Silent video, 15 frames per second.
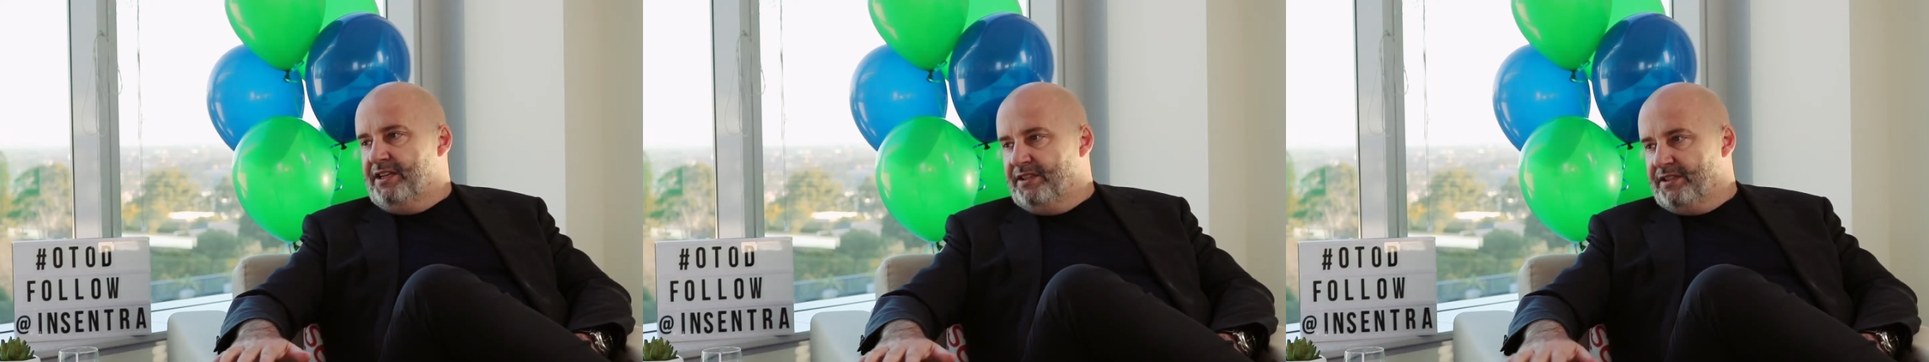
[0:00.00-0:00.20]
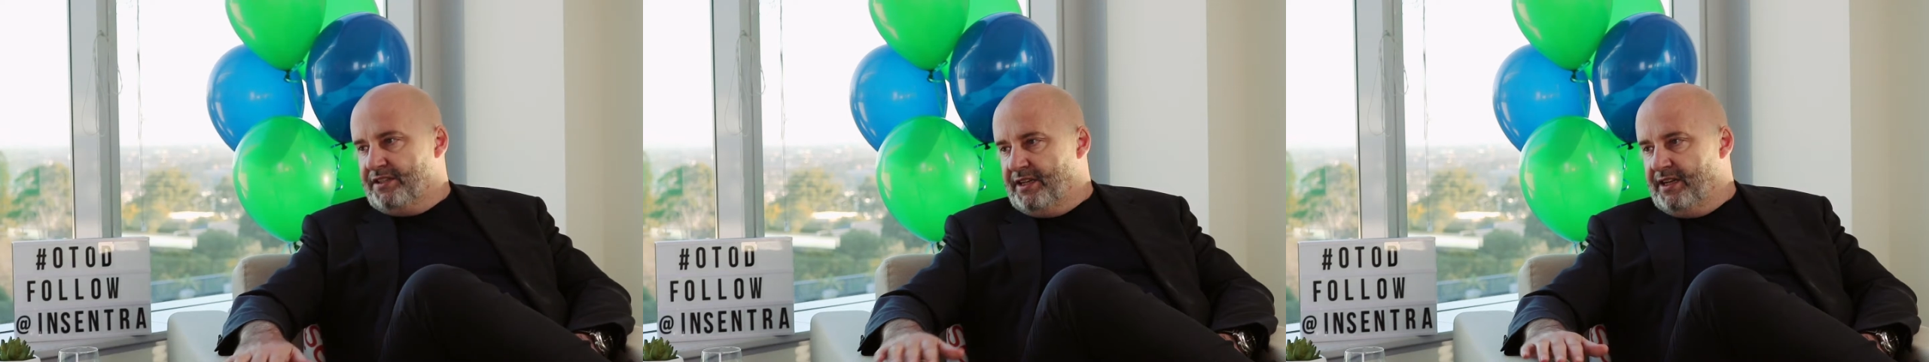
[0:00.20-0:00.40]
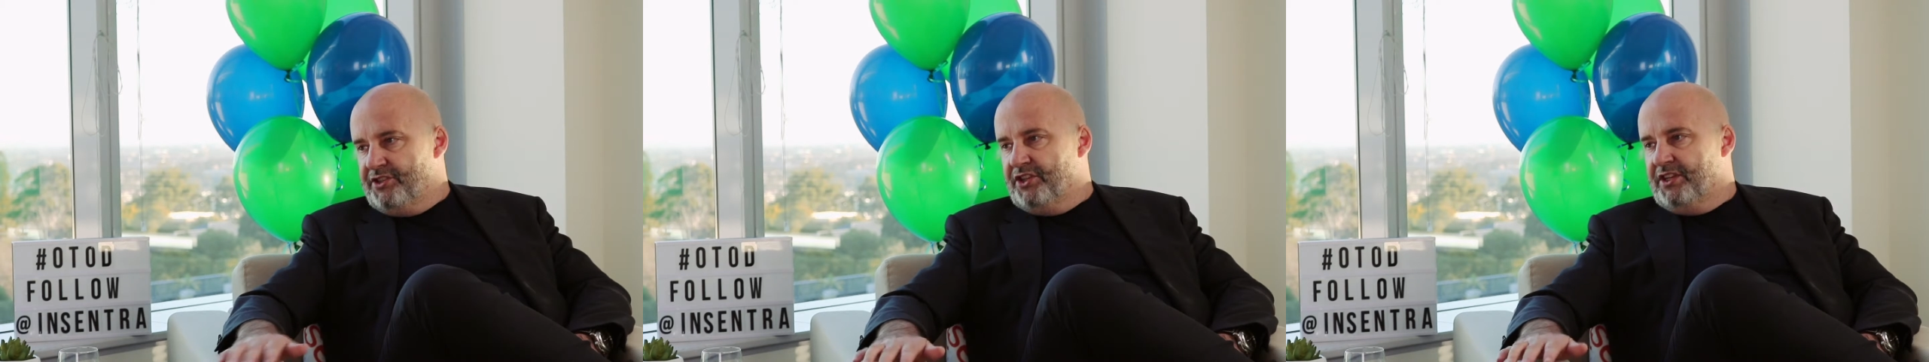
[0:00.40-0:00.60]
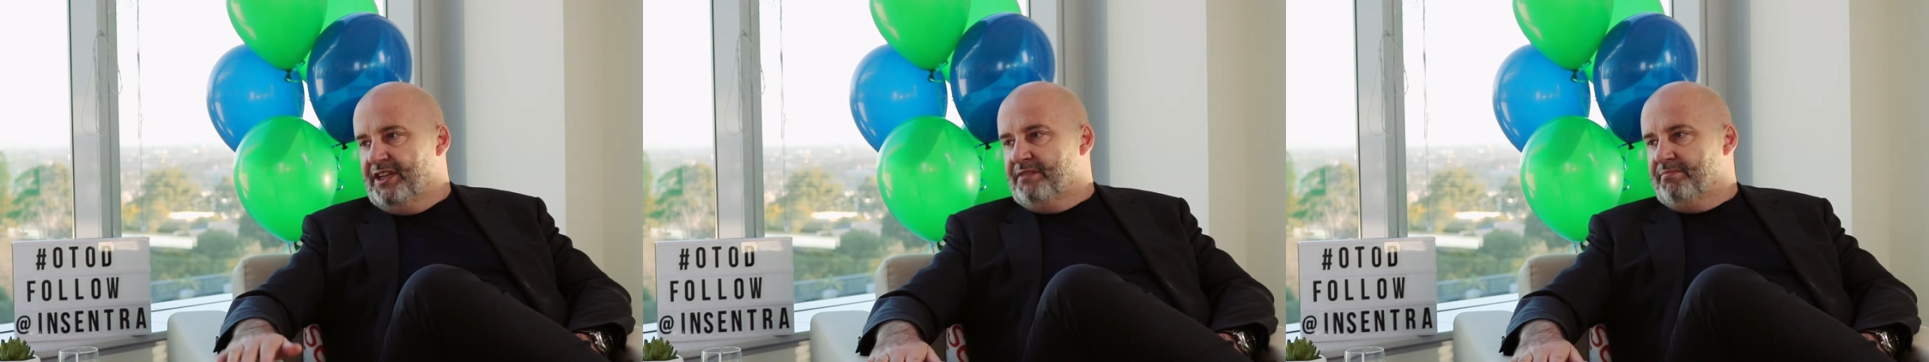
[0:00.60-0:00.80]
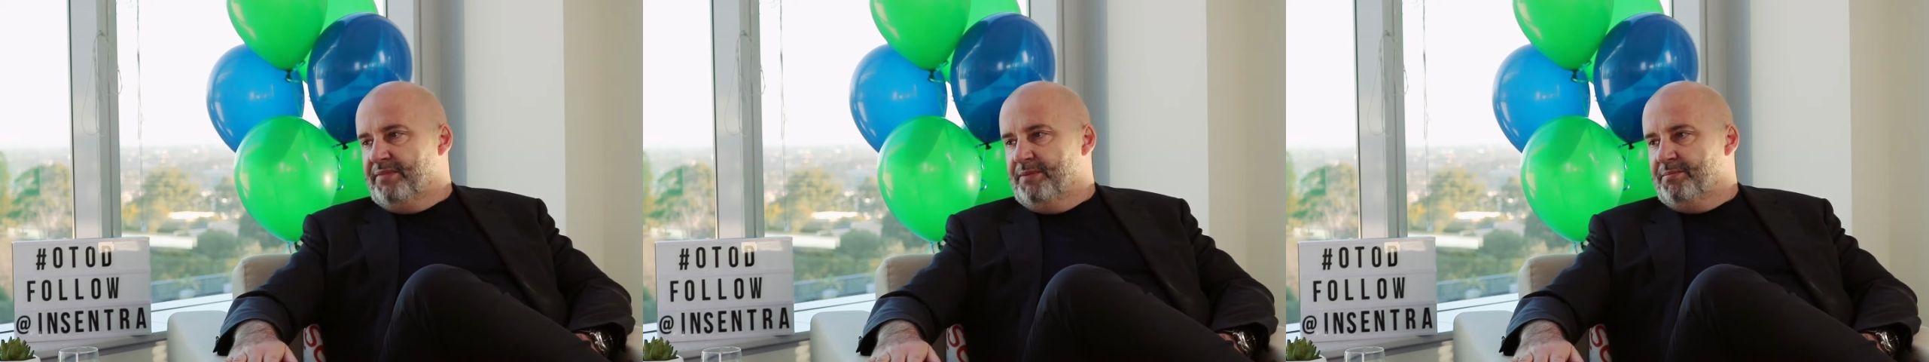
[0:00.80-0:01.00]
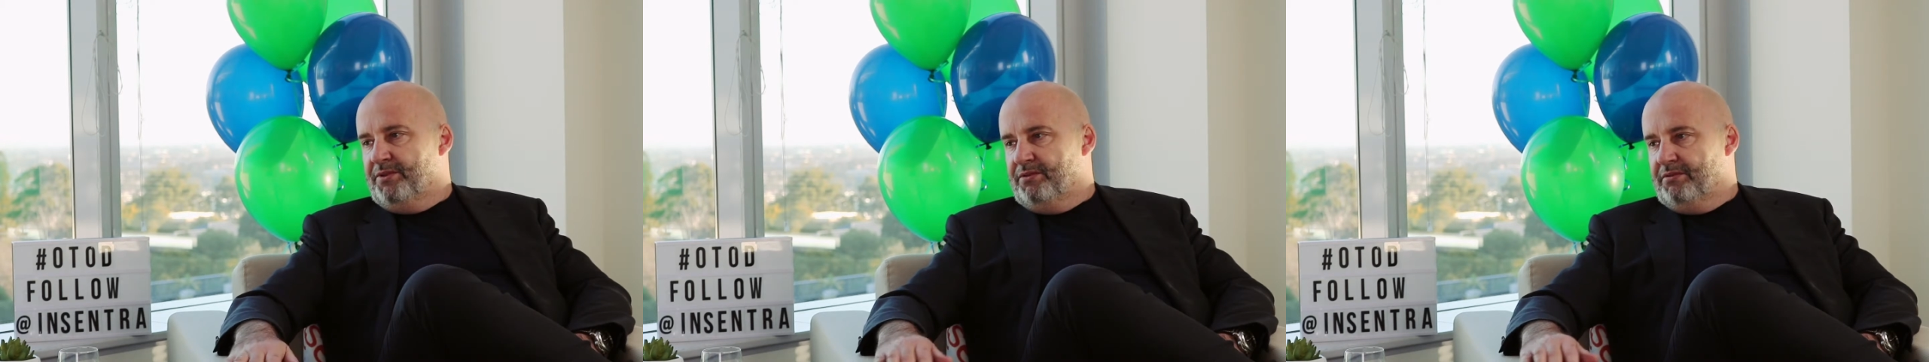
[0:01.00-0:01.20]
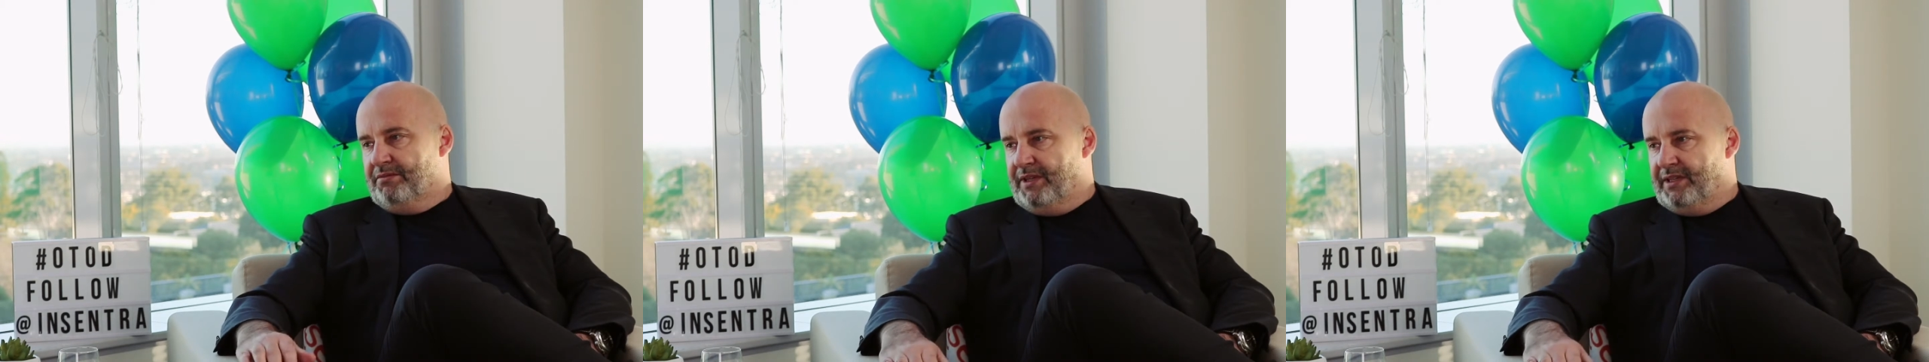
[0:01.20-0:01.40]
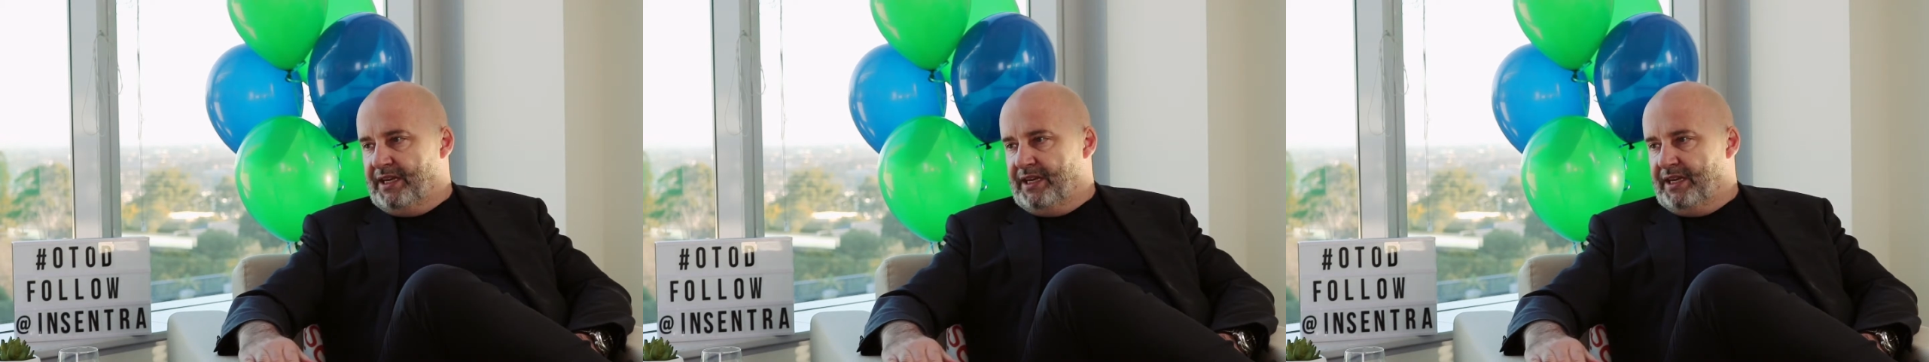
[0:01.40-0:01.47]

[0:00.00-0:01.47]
years educating people